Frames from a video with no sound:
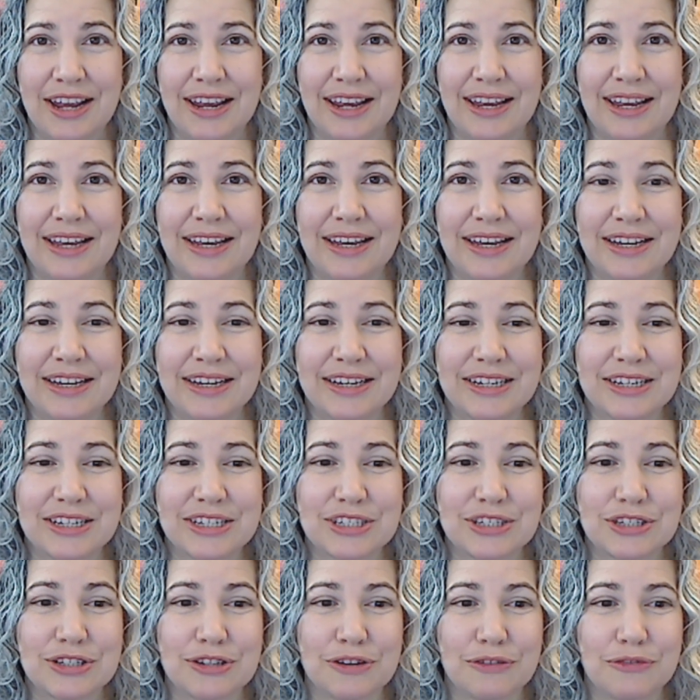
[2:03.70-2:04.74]

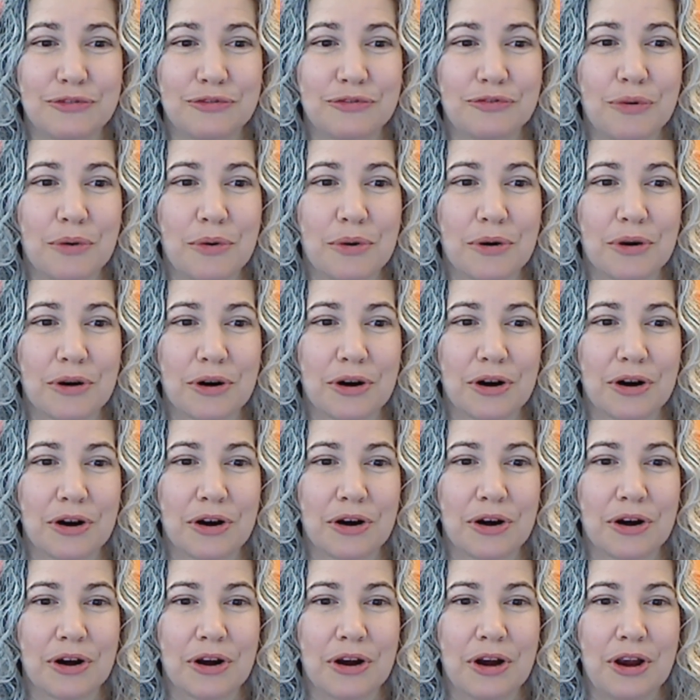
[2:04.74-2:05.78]
is
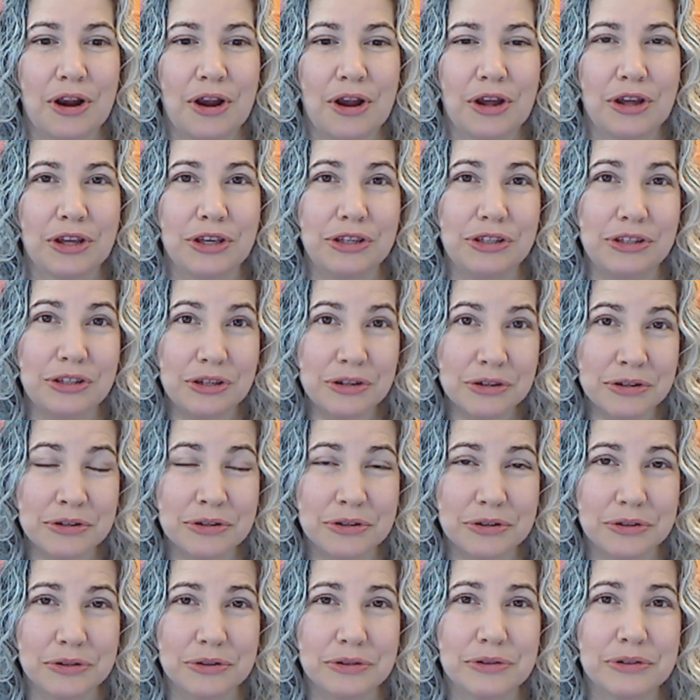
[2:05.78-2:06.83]
for
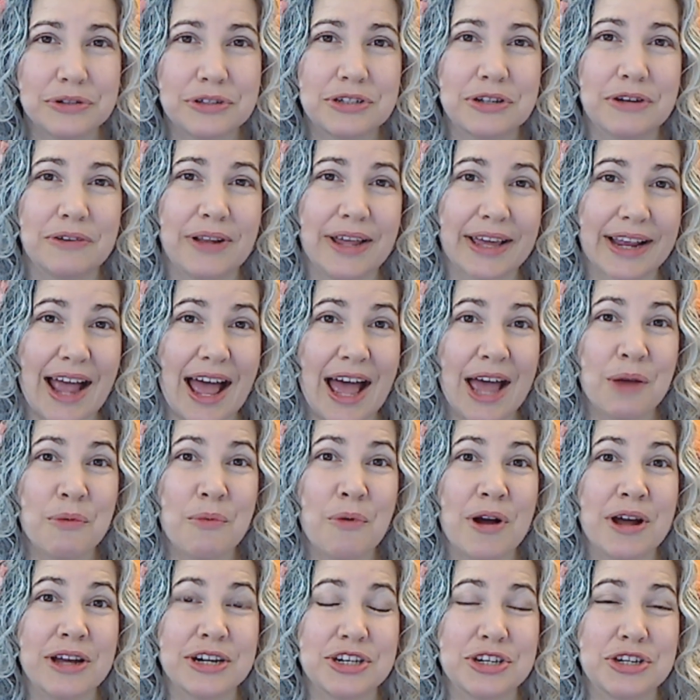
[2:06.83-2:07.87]
you to, I
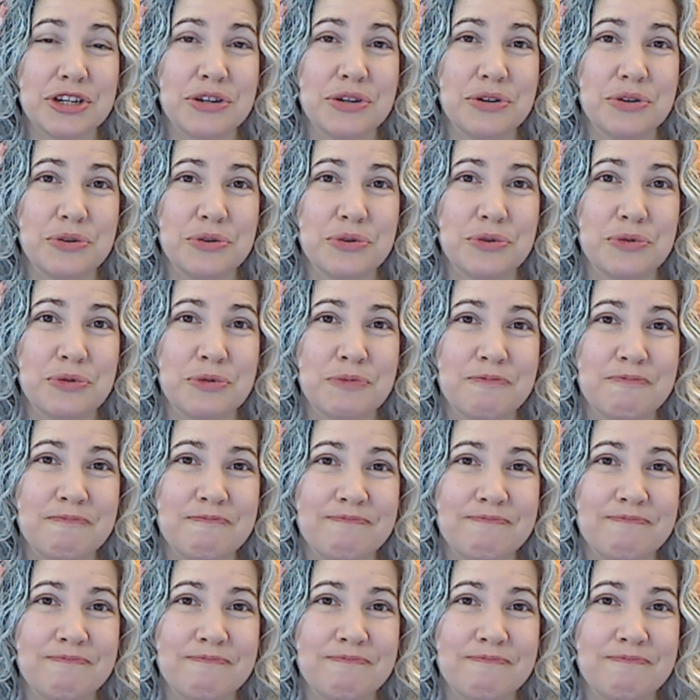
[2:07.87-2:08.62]
want to